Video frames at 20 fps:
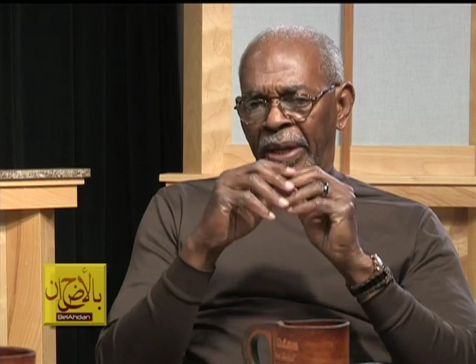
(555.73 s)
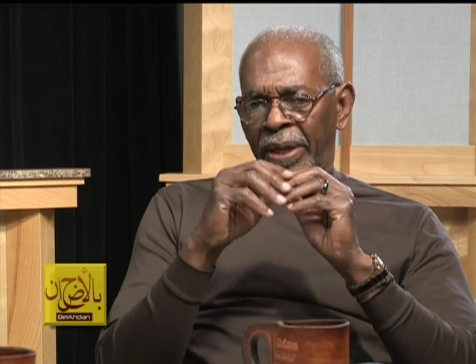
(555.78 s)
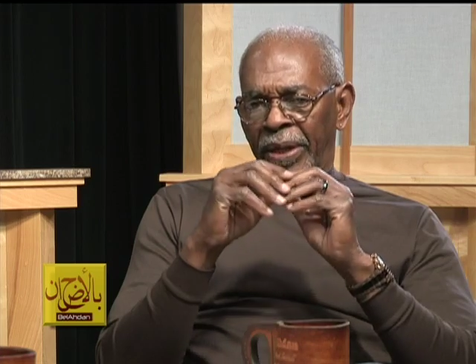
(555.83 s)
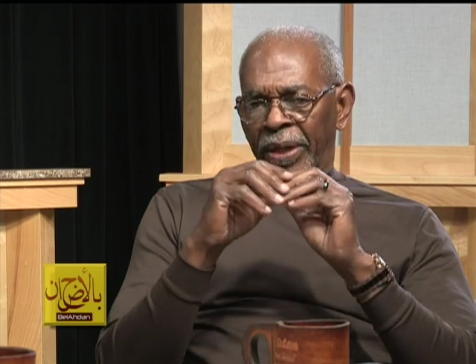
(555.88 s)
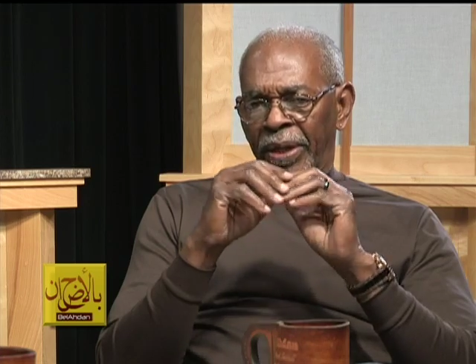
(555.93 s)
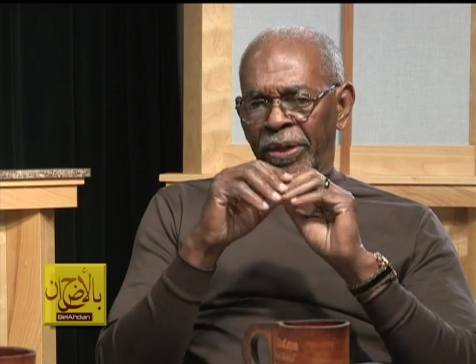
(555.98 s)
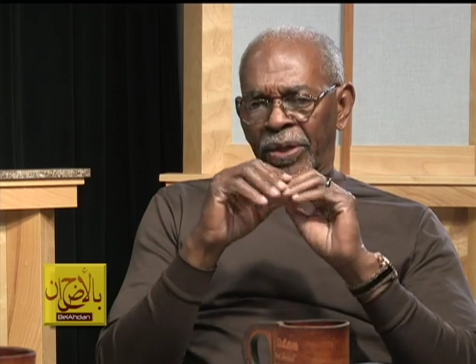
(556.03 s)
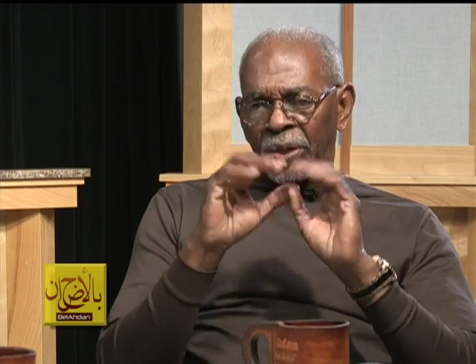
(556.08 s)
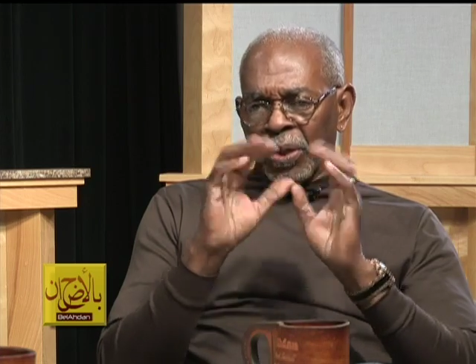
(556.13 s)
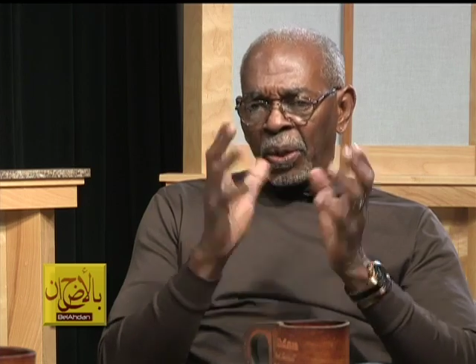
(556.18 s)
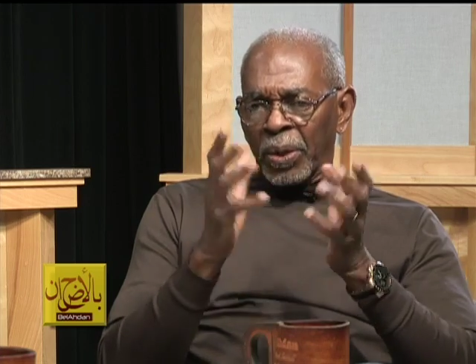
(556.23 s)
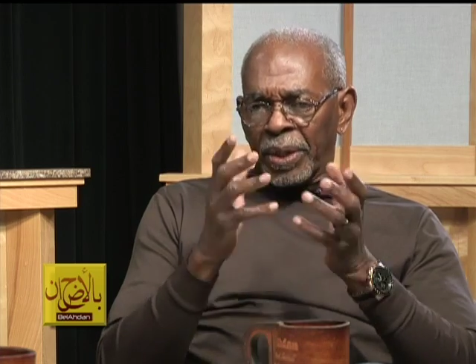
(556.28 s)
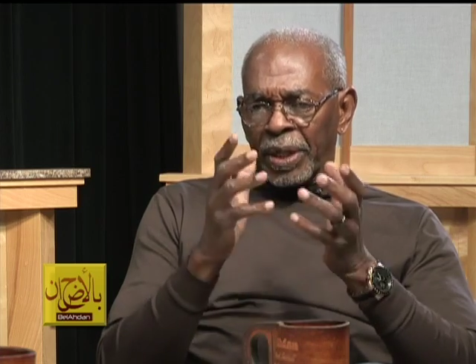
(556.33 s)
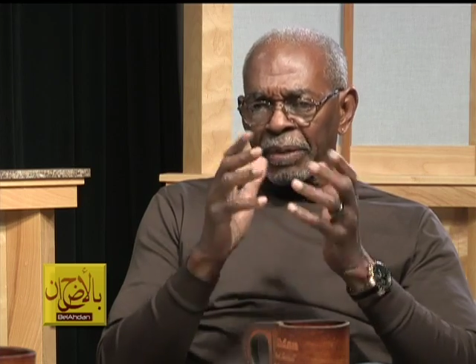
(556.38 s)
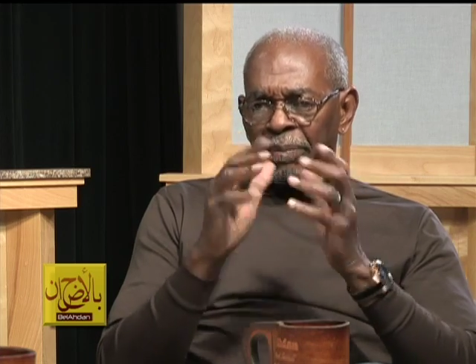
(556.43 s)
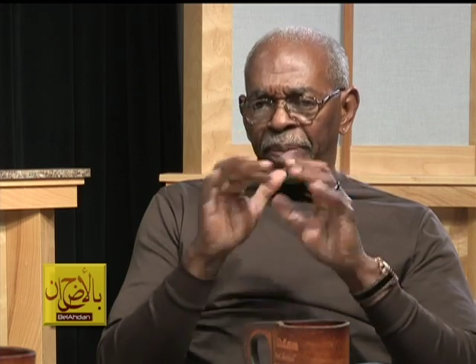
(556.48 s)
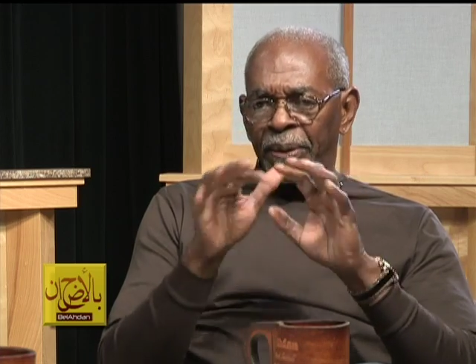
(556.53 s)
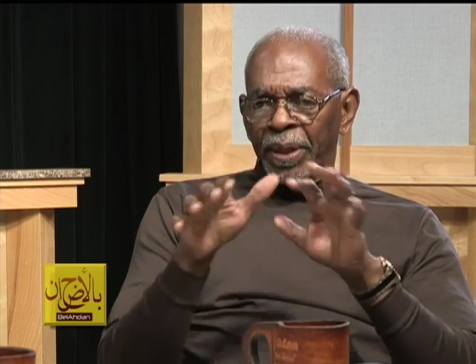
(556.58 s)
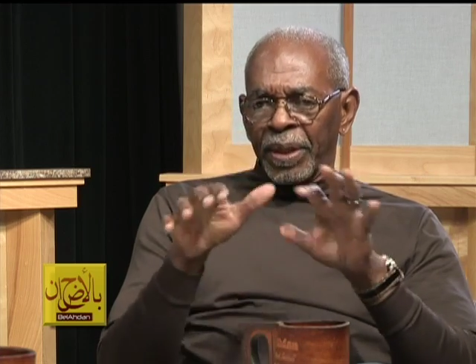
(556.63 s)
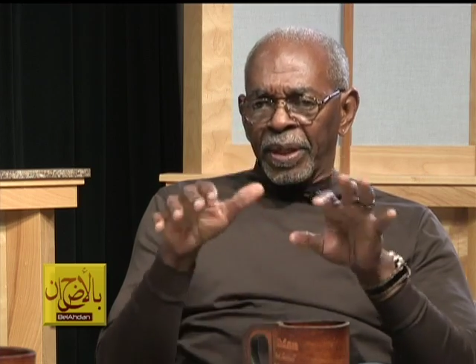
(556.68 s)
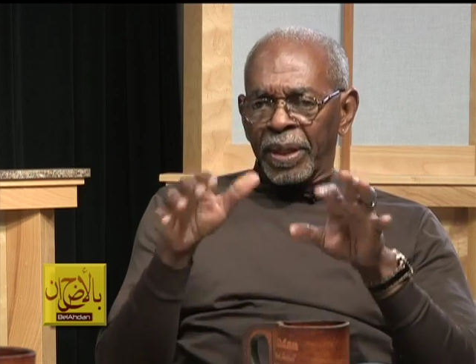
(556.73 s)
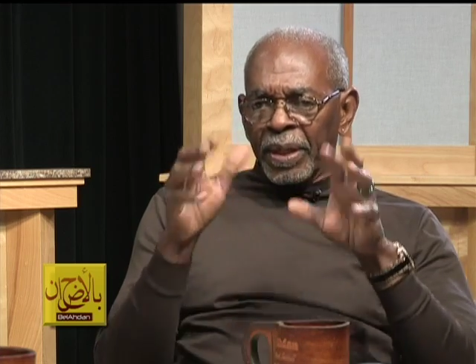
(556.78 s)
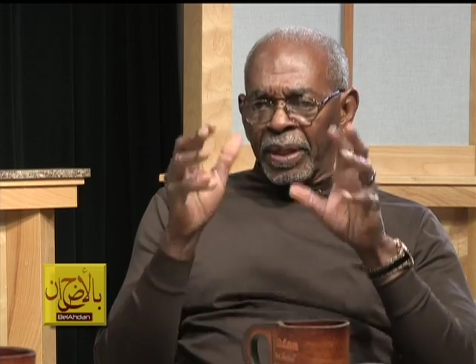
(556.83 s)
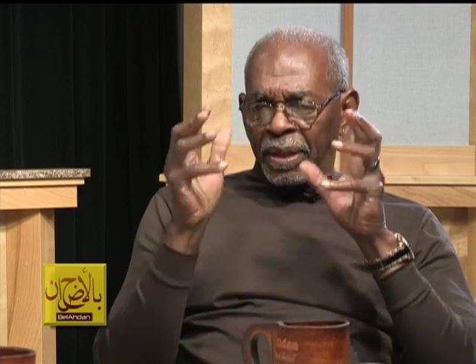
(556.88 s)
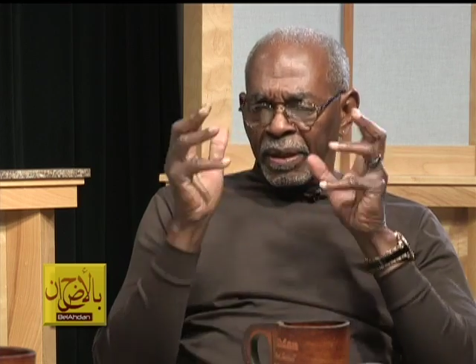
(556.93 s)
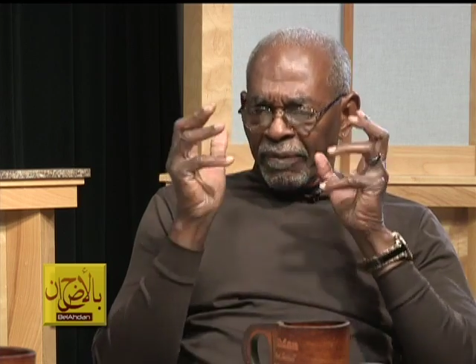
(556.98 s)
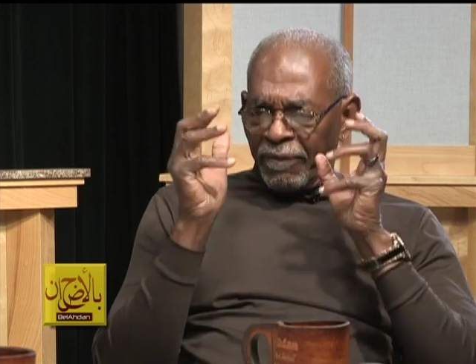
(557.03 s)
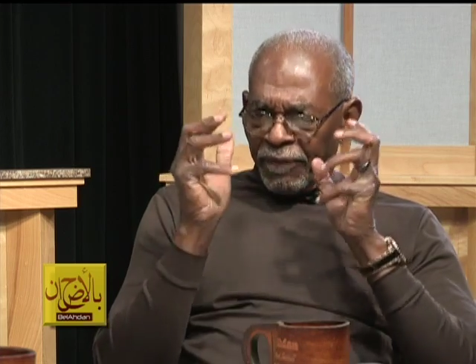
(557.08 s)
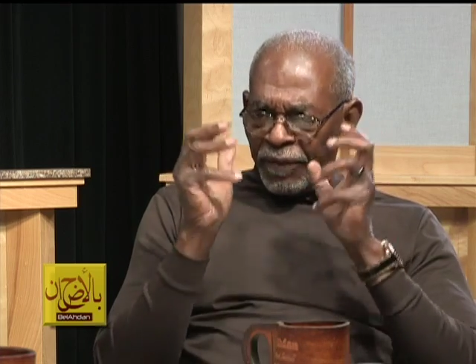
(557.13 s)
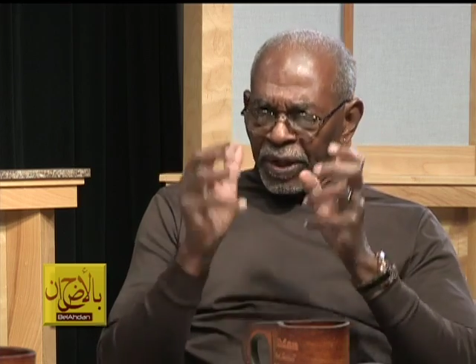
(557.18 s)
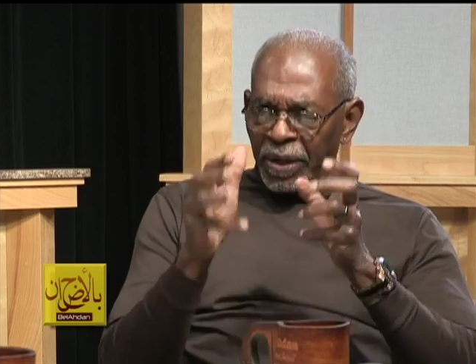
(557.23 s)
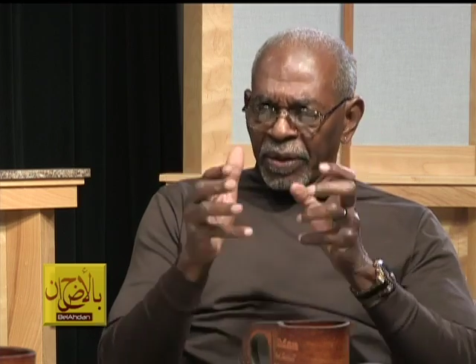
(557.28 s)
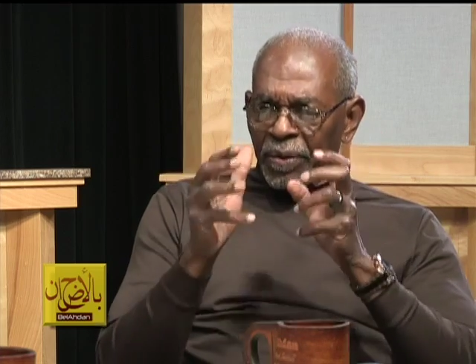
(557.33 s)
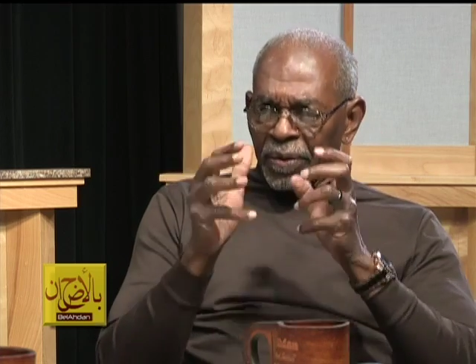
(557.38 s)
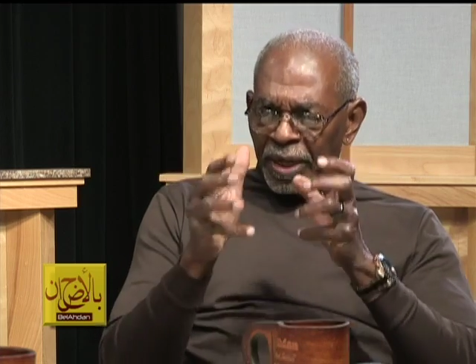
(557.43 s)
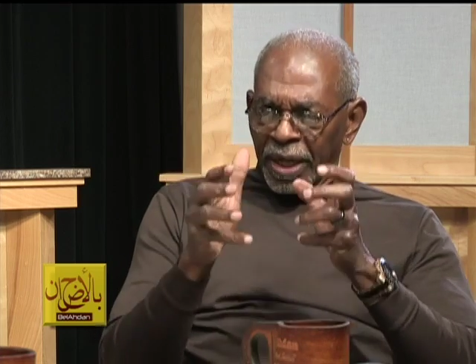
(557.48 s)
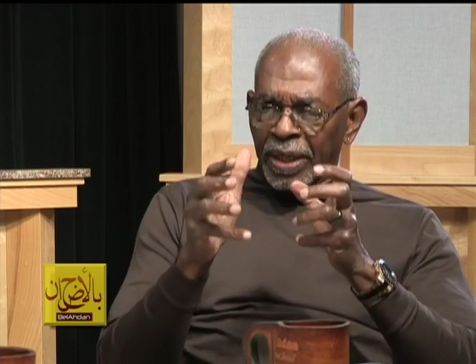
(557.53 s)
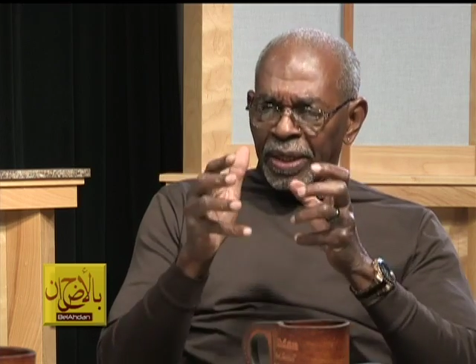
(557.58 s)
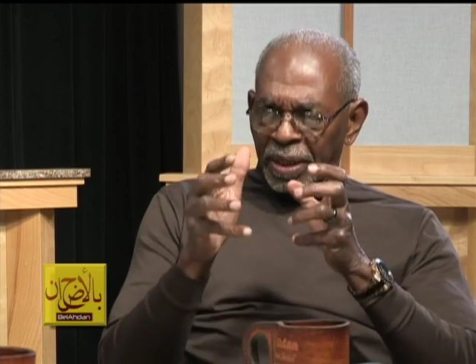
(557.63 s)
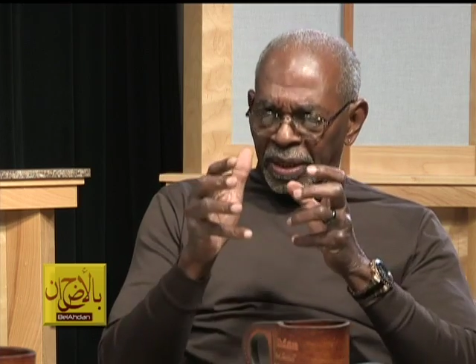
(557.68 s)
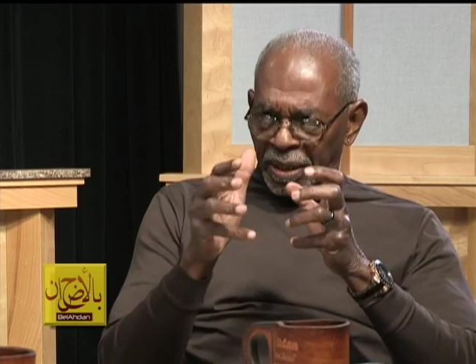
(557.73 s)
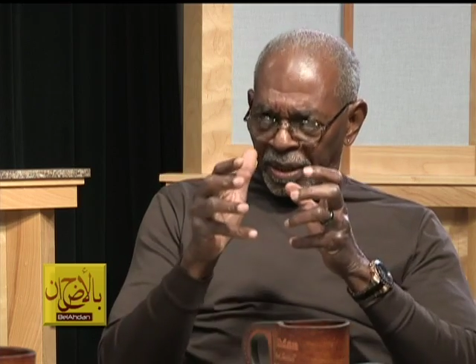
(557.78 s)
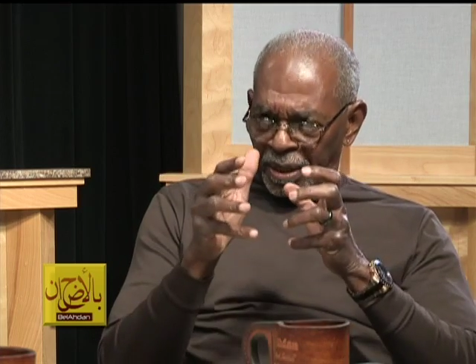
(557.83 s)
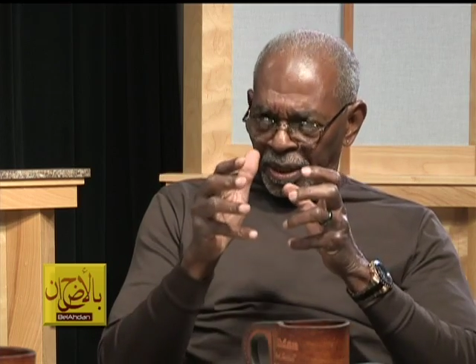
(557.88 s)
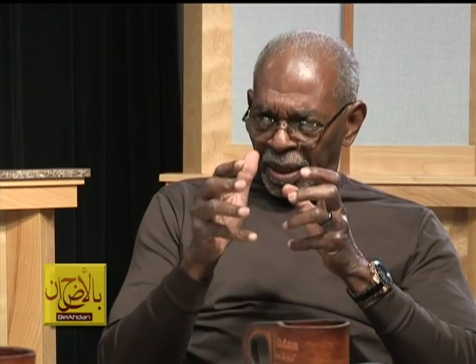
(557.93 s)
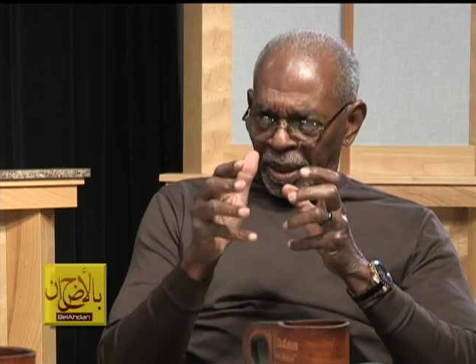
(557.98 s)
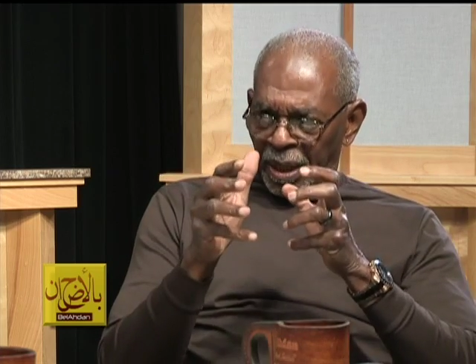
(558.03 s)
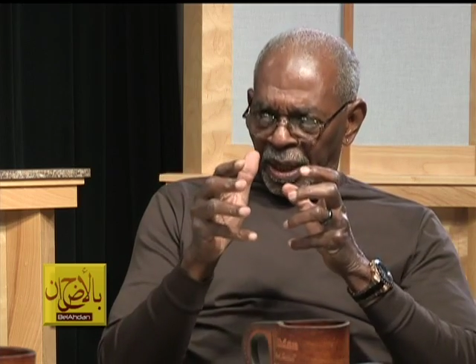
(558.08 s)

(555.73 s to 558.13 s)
the social and political configuration